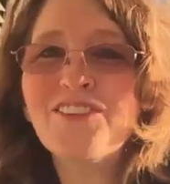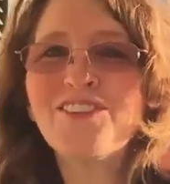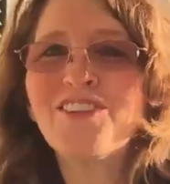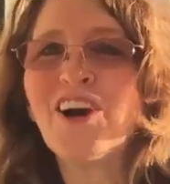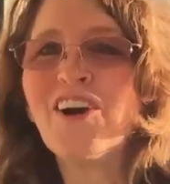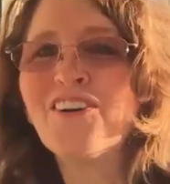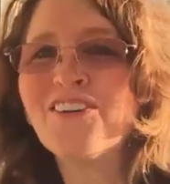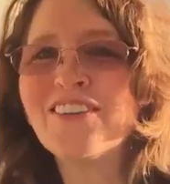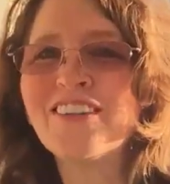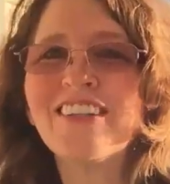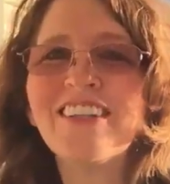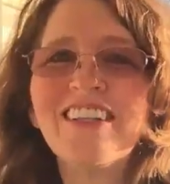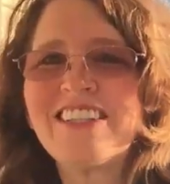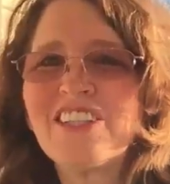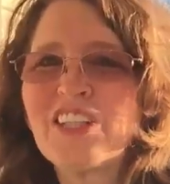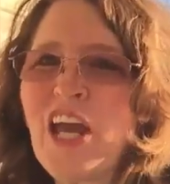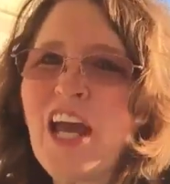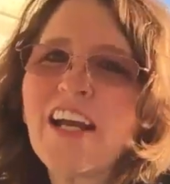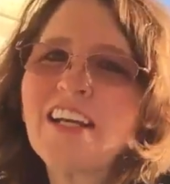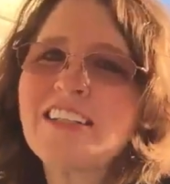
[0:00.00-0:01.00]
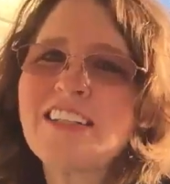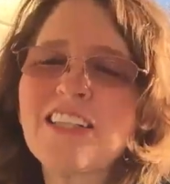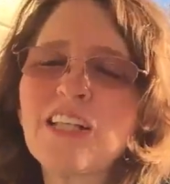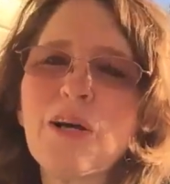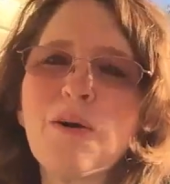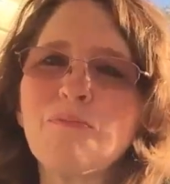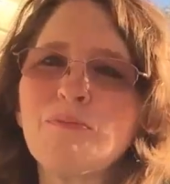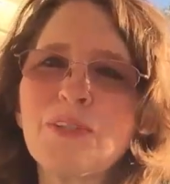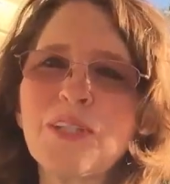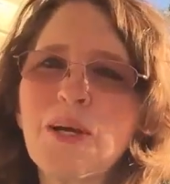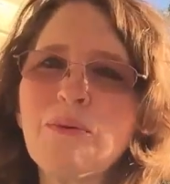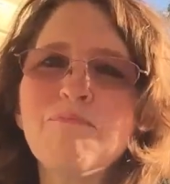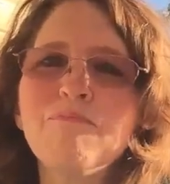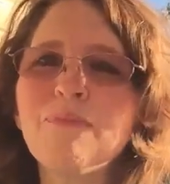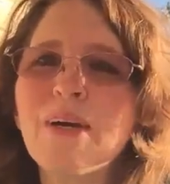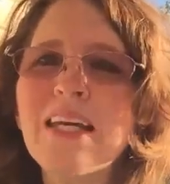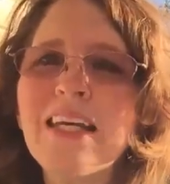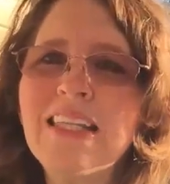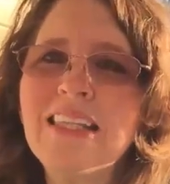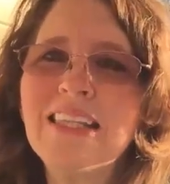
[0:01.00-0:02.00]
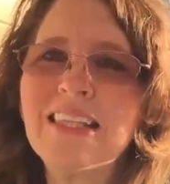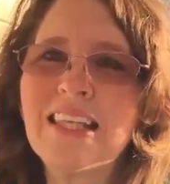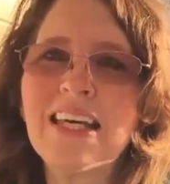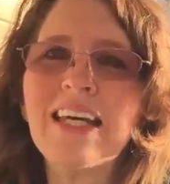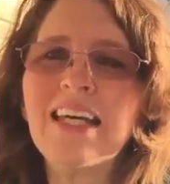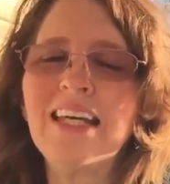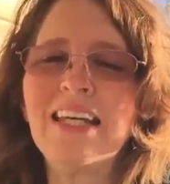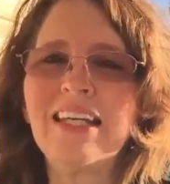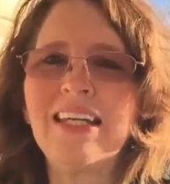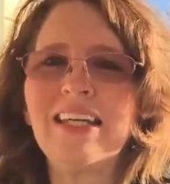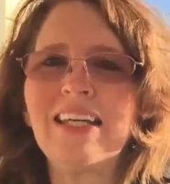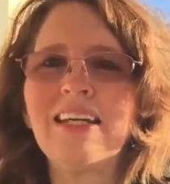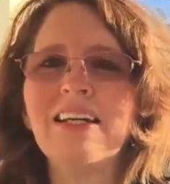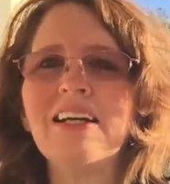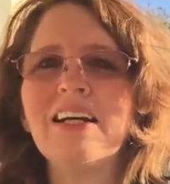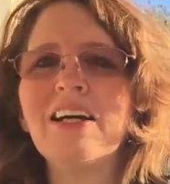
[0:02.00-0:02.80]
Don't text them some mean thing.